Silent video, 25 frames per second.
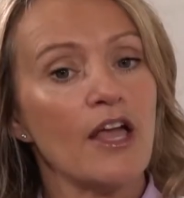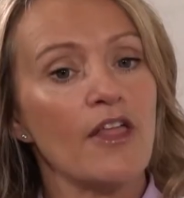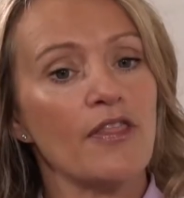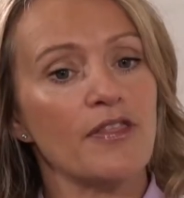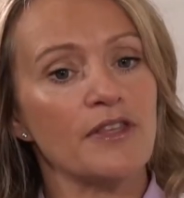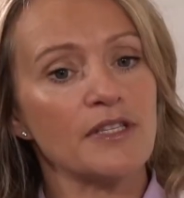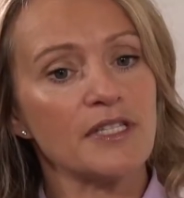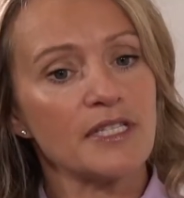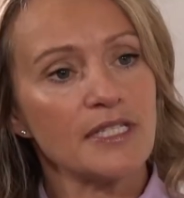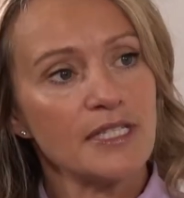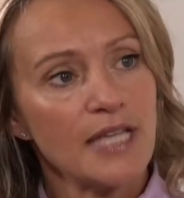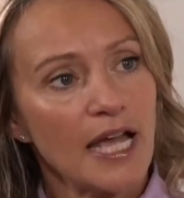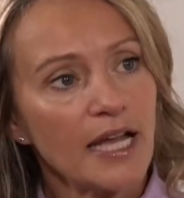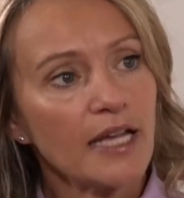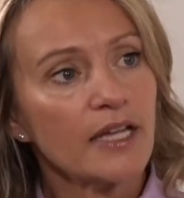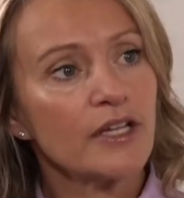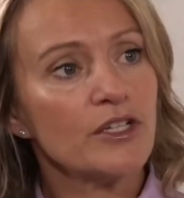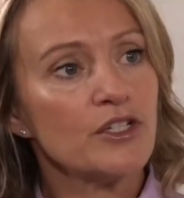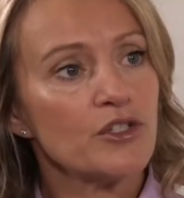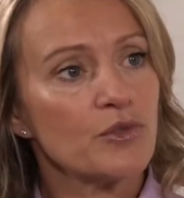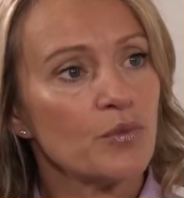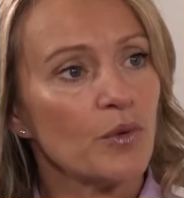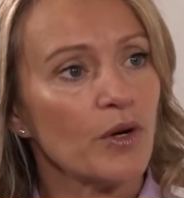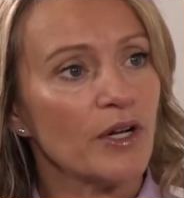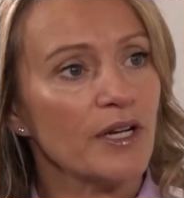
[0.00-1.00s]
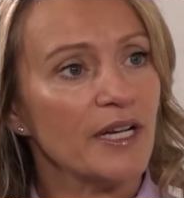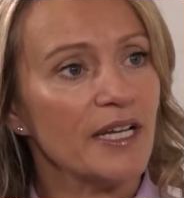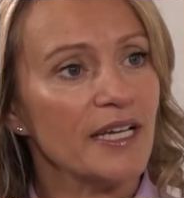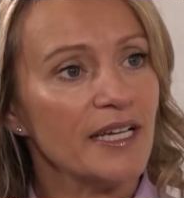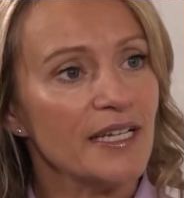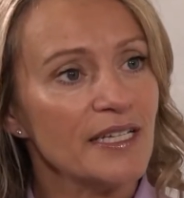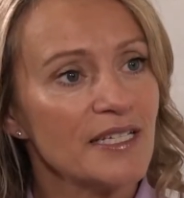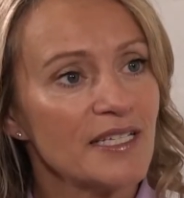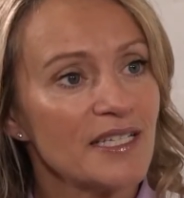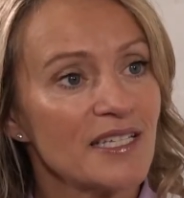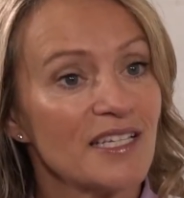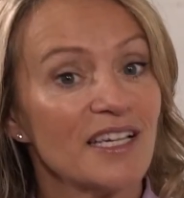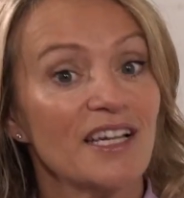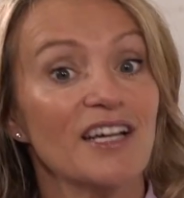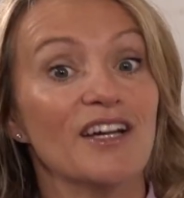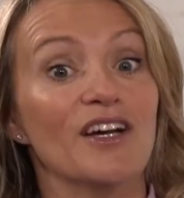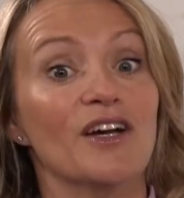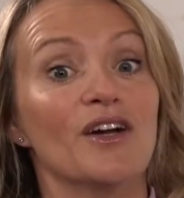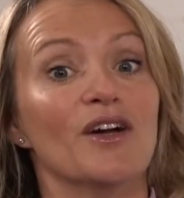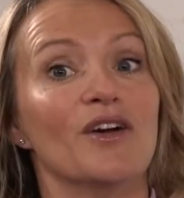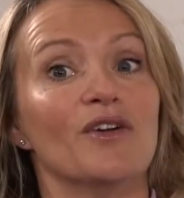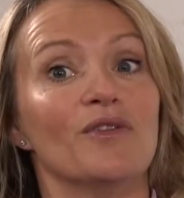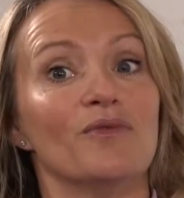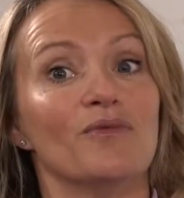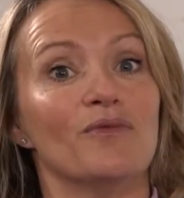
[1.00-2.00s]
The second one is
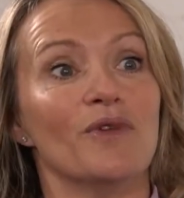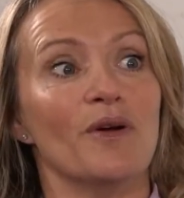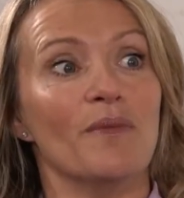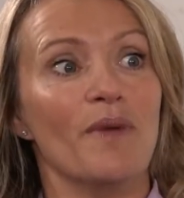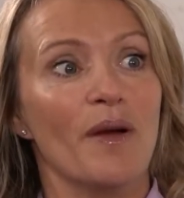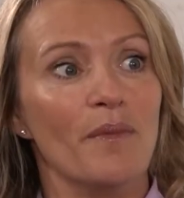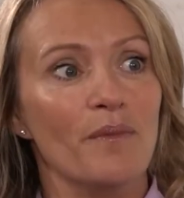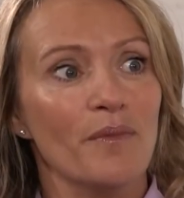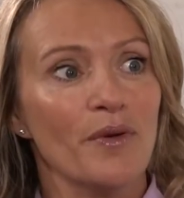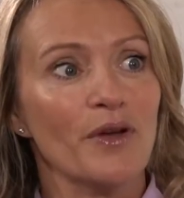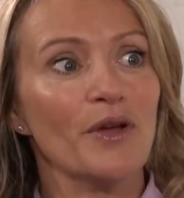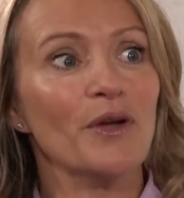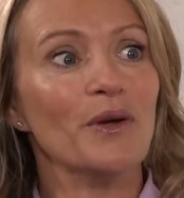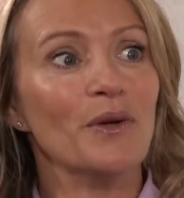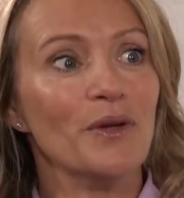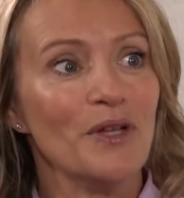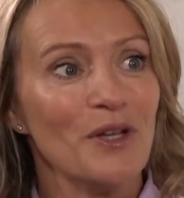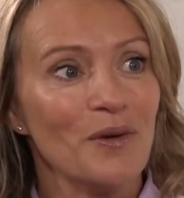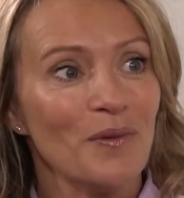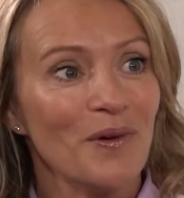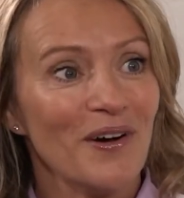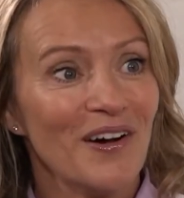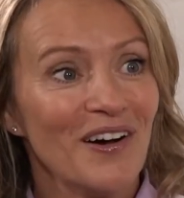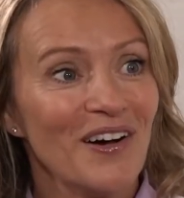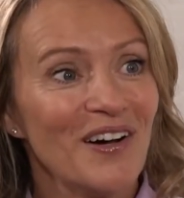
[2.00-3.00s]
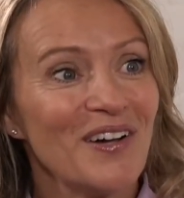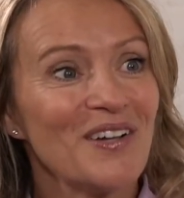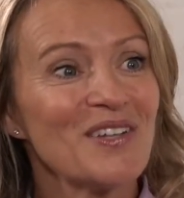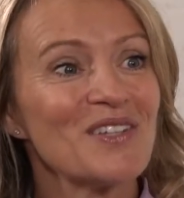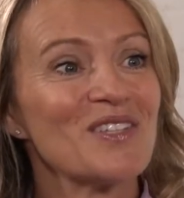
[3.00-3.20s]
remember who you are.